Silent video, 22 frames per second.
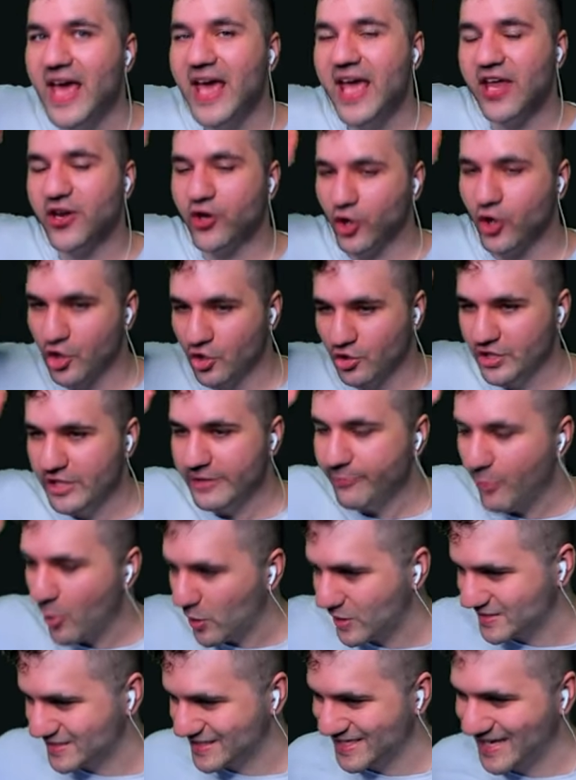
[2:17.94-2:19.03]
an early
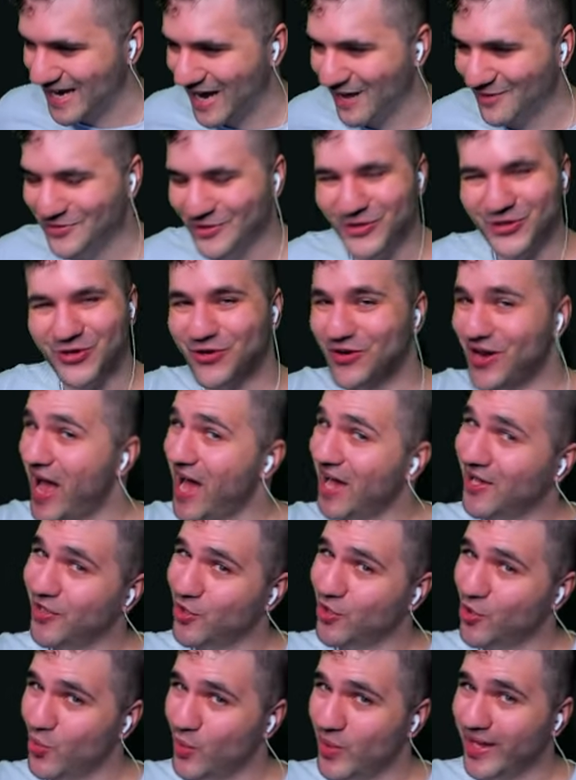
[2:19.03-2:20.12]
poison counter, you're not going
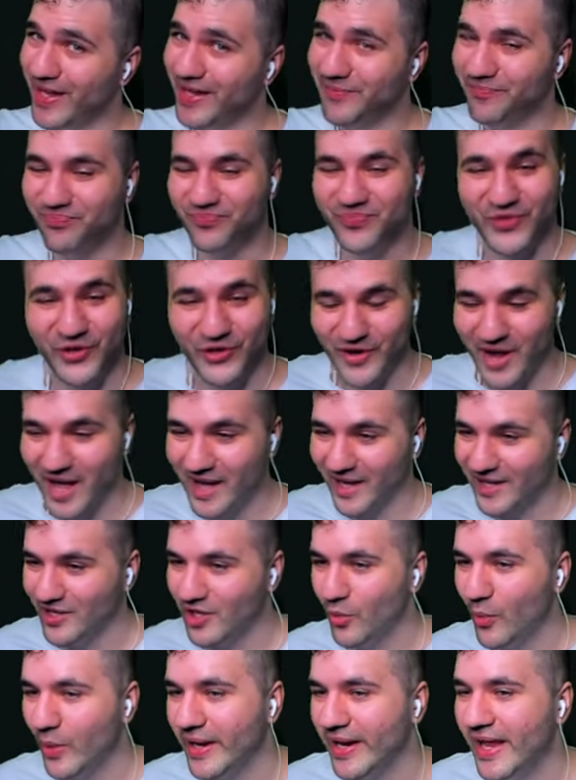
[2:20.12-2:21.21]
to win. You're not going
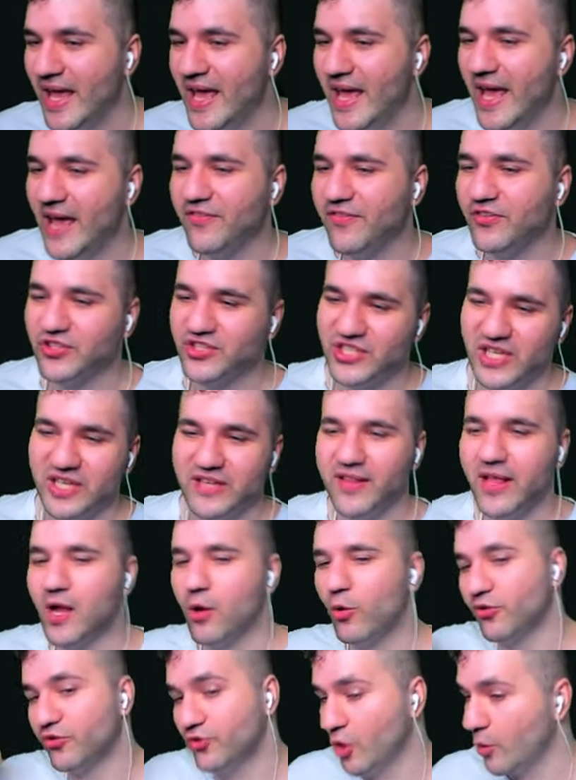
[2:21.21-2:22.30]
to win. If you're sitting there
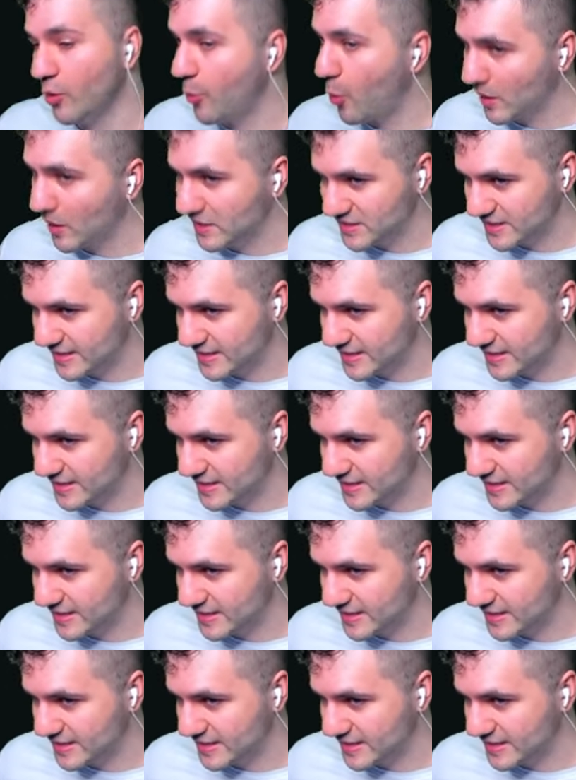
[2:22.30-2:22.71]
with no poison